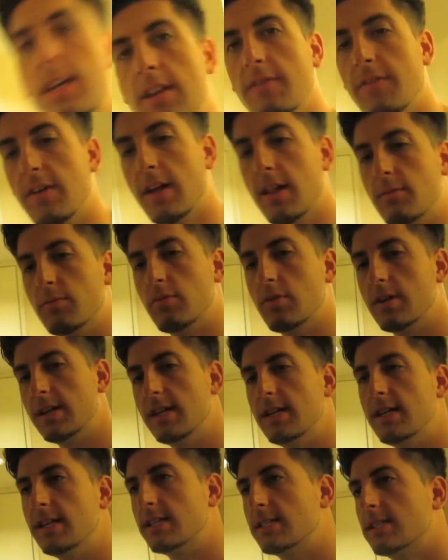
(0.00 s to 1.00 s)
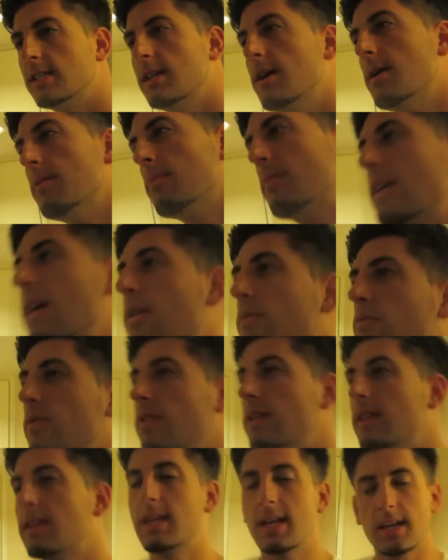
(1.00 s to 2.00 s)
develop what it is, but I
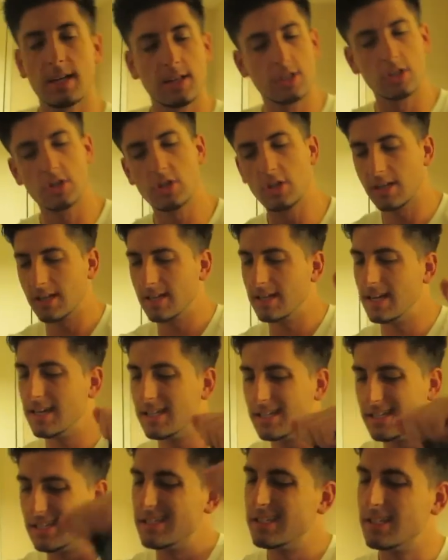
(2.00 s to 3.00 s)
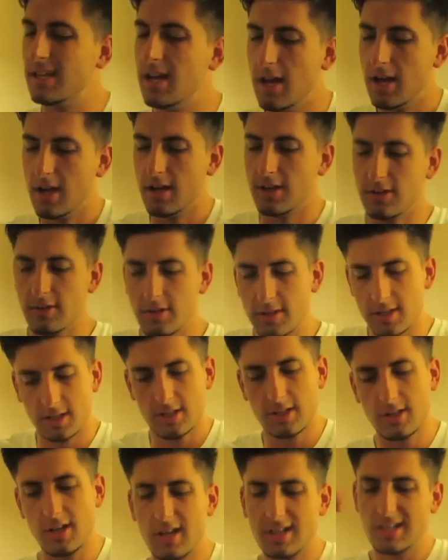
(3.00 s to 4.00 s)
really think the cookie dance is. Do the
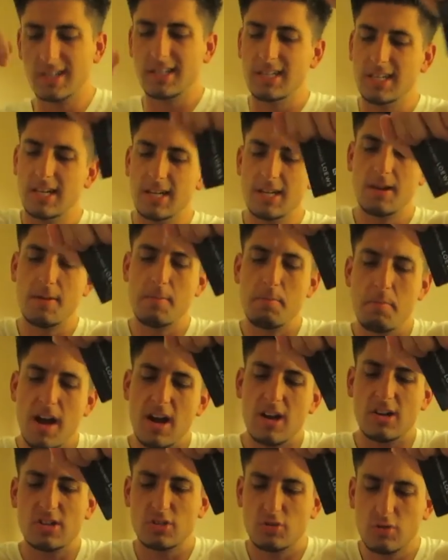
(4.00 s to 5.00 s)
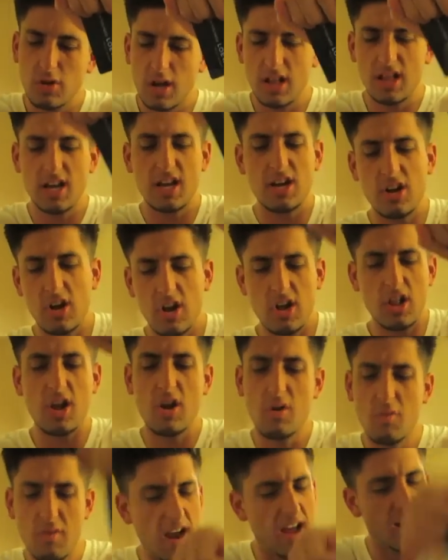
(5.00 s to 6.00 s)
cookie in the milk, twirl it all
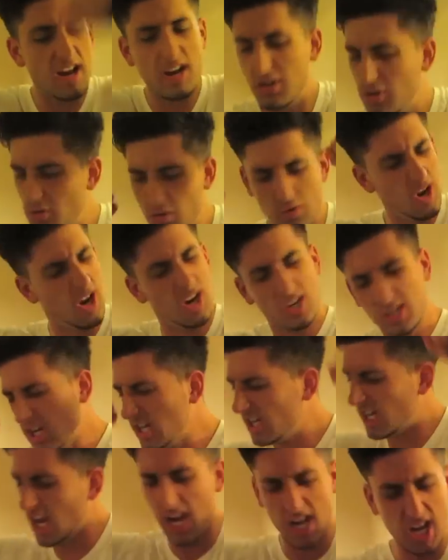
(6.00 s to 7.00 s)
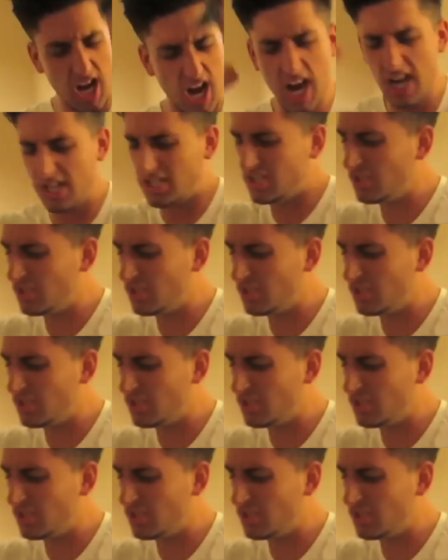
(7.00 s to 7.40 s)
around, I do the cookie dance,